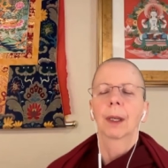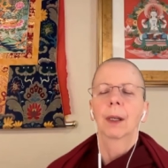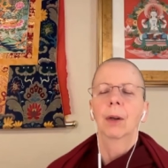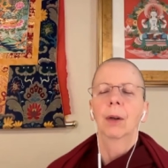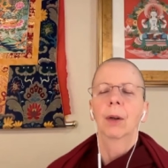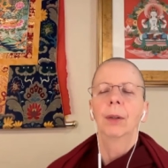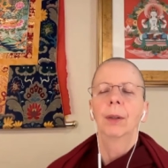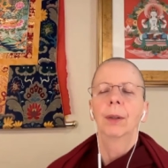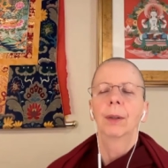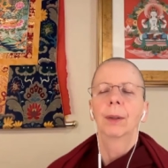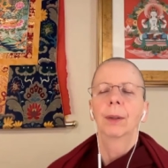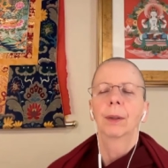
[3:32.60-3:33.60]
And
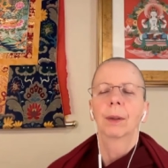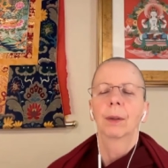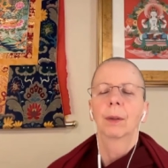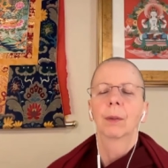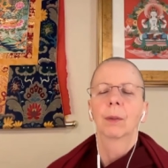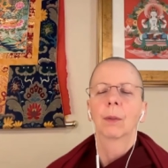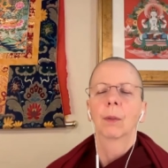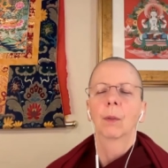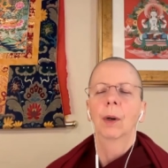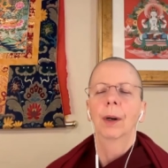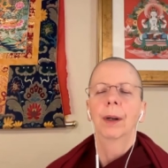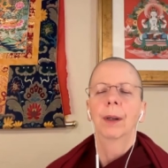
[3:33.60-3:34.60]
notice
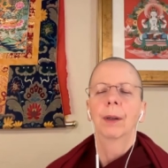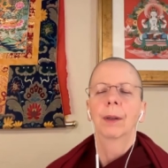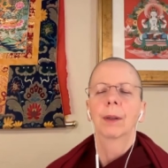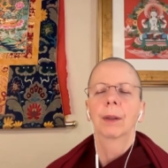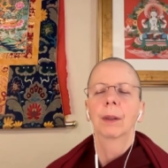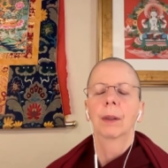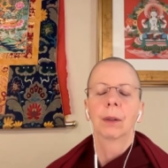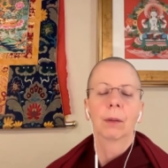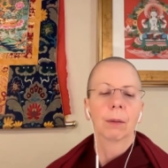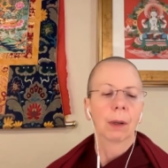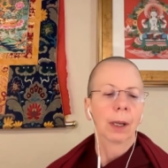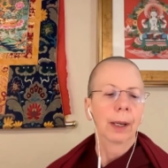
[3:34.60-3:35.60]
where else
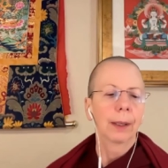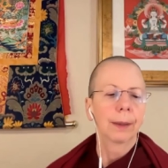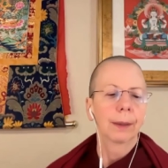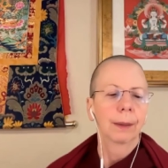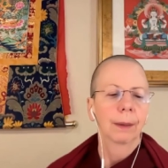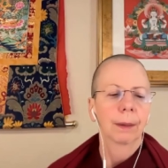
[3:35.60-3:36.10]
you relax